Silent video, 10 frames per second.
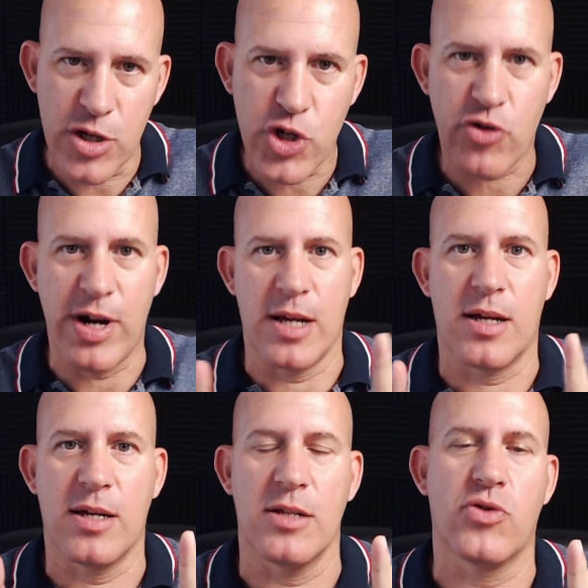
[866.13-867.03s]

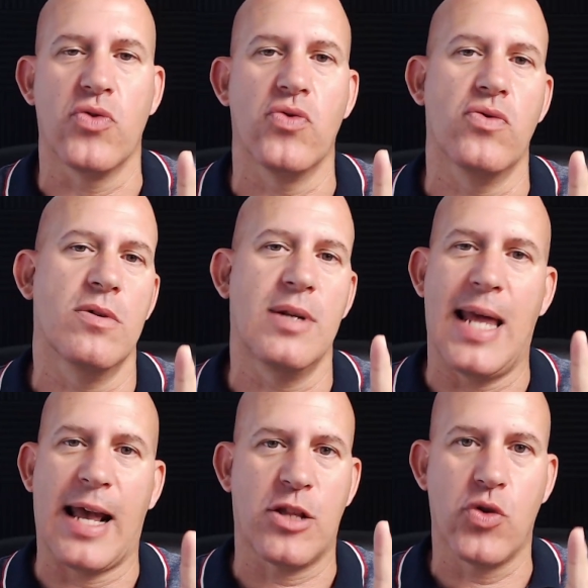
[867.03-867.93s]
shrunk to
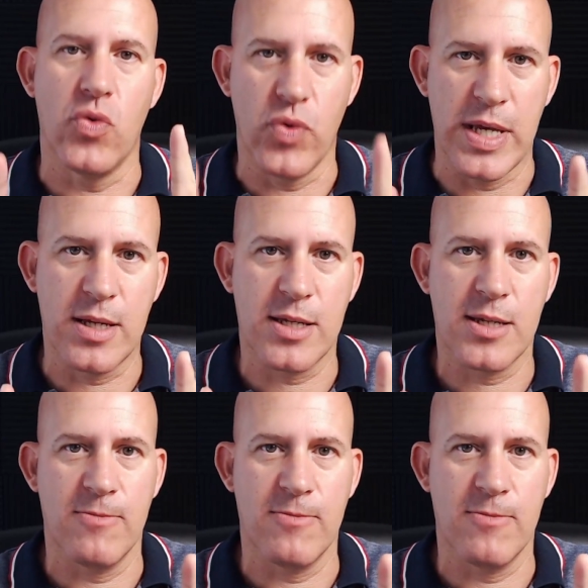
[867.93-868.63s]
like 2 weeks.